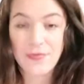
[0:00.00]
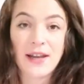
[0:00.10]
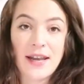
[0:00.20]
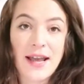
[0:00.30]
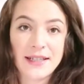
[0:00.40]

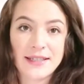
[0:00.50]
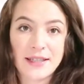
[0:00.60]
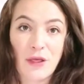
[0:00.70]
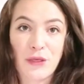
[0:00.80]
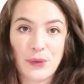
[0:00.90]
the next
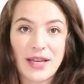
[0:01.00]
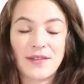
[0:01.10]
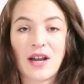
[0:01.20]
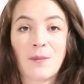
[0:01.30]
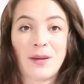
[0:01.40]

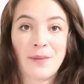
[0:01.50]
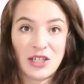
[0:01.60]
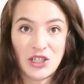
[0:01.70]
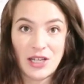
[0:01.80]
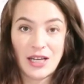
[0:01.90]
three that I'm gonna
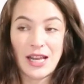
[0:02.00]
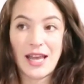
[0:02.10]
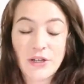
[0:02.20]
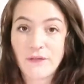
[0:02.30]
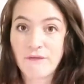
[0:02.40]

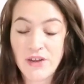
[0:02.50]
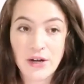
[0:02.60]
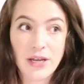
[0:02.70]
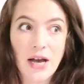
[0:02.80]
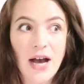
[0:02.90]
mention they're
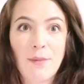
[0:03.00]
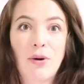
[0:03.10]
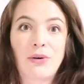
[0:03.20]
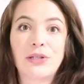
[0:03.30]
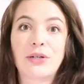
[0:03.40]
very high
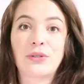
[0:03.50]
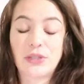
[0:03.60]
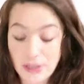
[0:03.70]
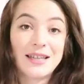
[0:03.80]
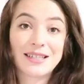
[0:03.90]

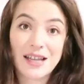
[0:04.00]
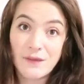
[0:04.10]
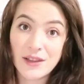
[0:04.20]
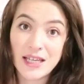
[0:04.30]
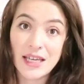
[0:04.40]
bolos they can
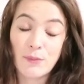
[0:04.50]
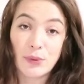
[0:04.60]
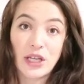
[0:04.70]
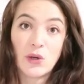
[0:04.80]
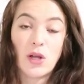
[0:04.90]
definitely
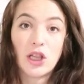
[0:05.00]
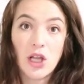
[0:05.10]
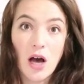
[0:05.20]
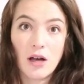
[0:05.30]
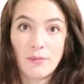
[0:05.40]
bring you a
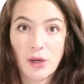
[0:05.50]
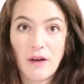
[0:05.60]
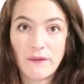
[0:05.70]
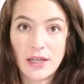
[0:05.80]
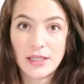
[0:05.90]
lot of
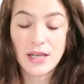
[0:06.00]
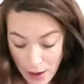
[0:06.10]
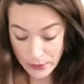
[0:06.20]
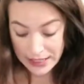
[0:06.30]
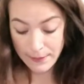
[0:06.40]
profit
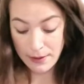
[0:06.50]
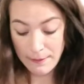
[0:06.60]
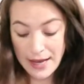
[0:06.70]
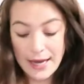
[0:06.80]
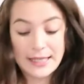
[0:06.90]
I would keep in
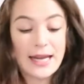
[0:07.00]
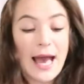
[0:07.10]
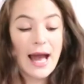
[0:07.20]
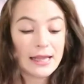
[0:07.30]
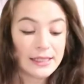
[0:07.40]
mind
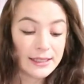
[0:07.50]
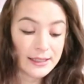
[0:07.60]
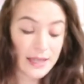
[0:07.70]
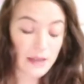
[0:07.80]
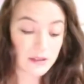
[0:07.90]
Alice
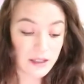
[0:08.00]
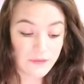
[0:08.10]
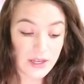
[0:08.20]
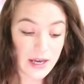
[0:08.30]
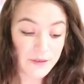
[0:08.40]
and
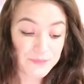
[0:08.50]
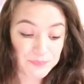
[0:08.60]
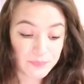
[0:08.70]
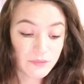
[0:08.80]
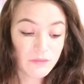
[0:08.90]
Olivia
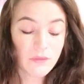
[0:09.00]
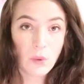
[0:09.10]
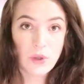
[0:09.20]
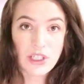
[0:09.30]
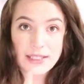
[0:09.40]

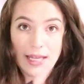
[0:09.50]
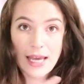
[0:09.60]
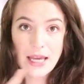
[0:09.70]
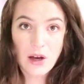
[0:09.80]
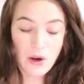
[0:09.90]
which is
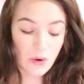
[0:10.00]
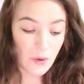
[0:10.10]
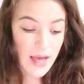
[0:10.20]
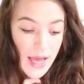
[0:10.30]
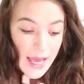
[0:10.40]
AO